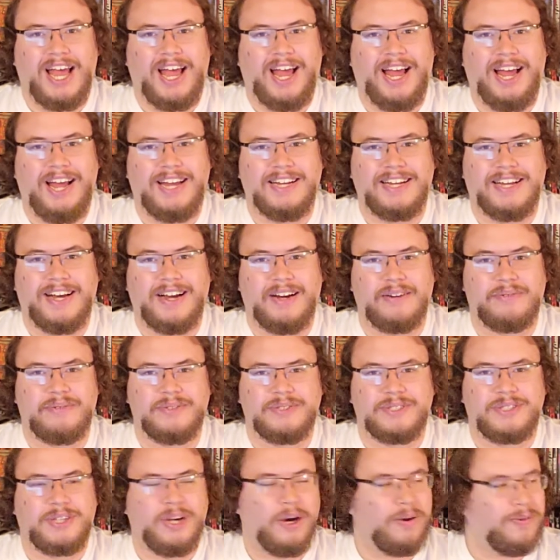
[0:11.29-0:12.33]
and I
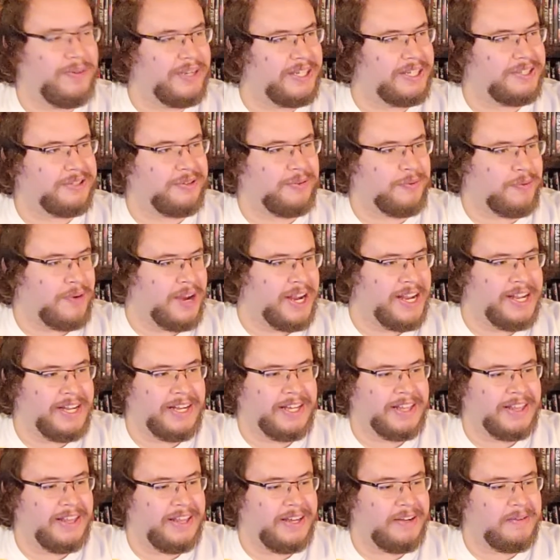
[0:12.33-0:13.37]
was going to
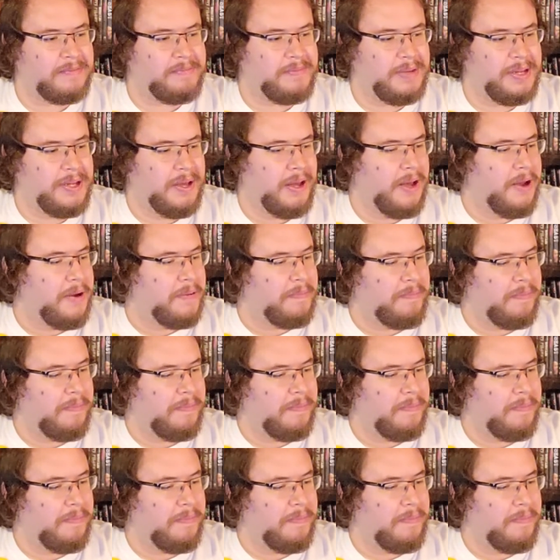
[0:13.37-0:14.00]
rank them,